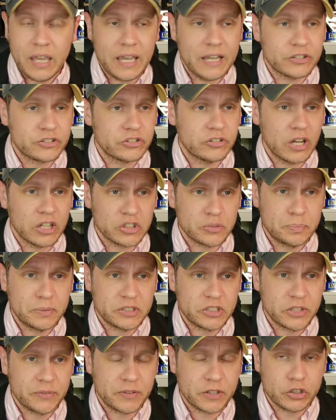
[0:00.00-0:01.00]
It's not
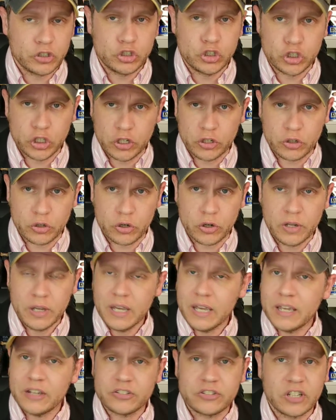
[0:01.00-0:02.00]
specific to gender.
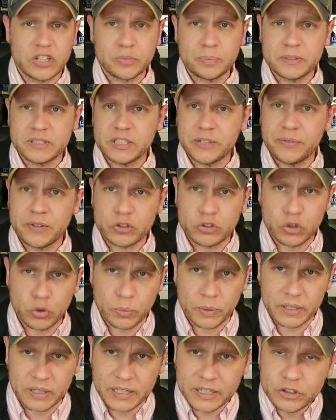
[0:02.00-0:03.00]
It's not specific to
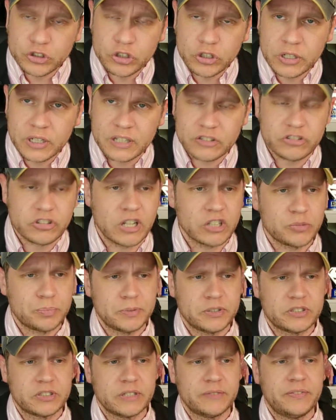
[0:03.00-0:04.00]
religion. It's not
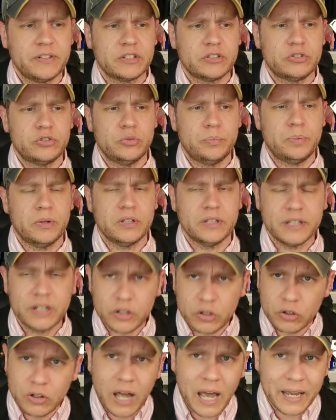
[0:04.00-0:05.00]
specific to
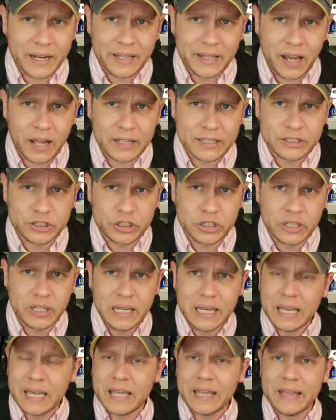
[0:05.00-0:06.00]
political ideology.